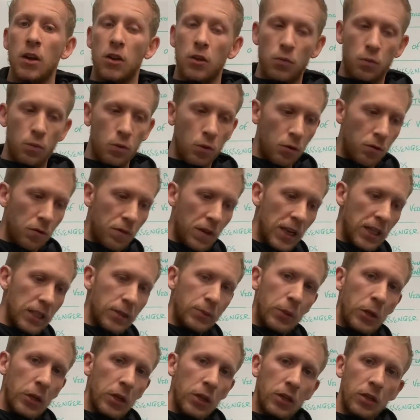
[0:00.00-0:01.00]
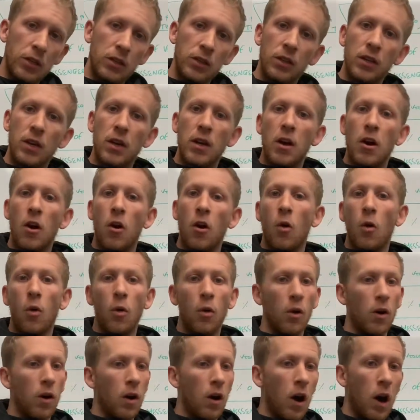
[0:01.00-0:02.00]
through Facebook
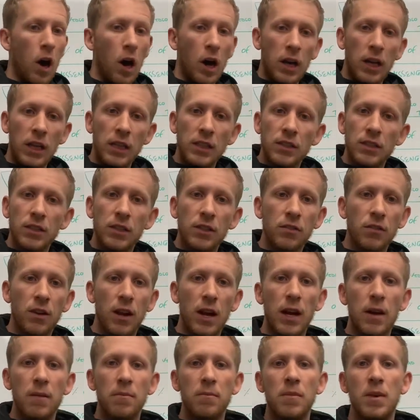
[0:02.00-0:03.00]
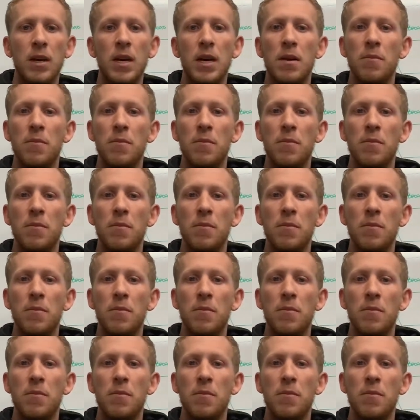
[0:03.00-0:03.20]
or on Instagram,